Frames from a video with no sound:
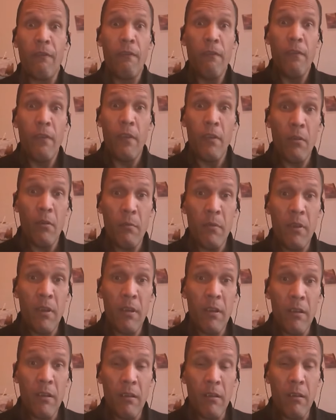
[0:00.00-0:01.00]

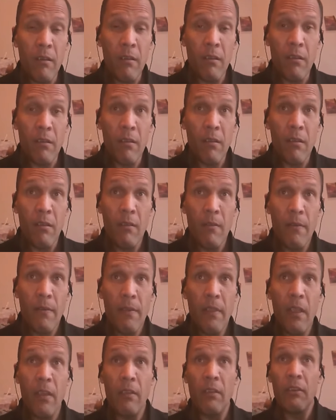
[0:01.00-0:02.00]
filming
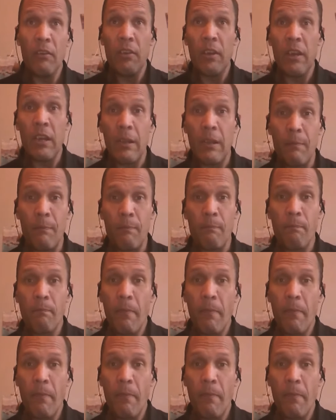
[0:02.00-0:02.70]
the other team.